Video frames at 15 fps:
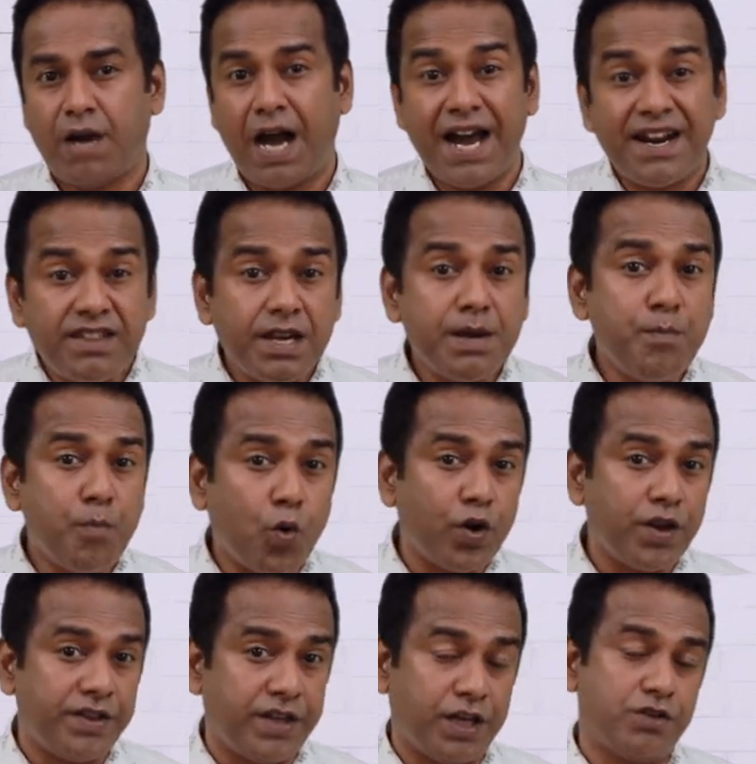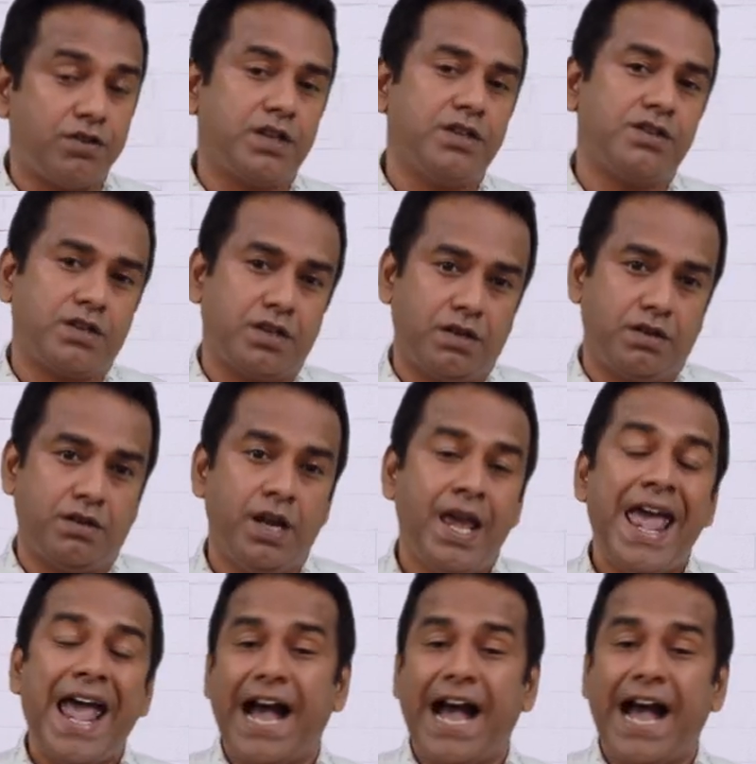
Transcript: Another important thing to consider,